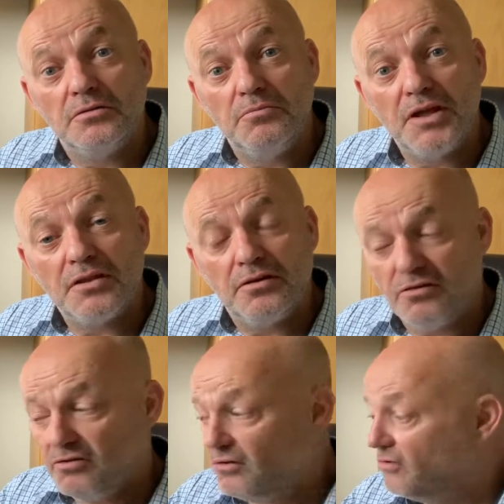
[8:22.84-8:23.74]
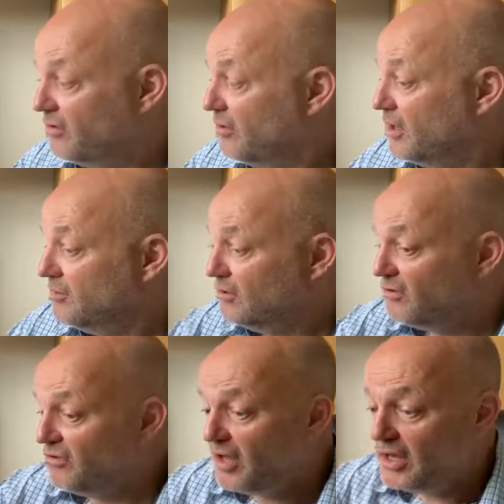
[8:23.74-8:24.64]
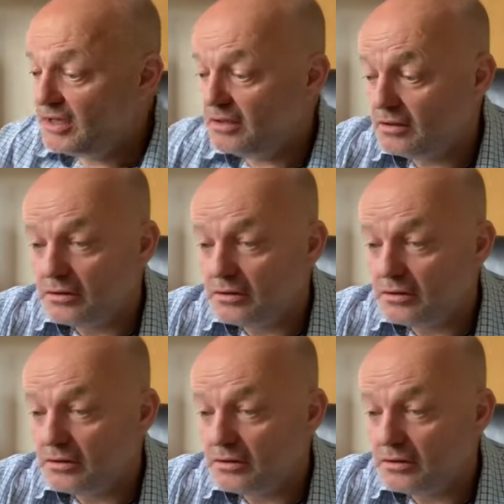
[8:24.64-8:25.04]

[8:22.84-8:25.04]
mythos, so I will say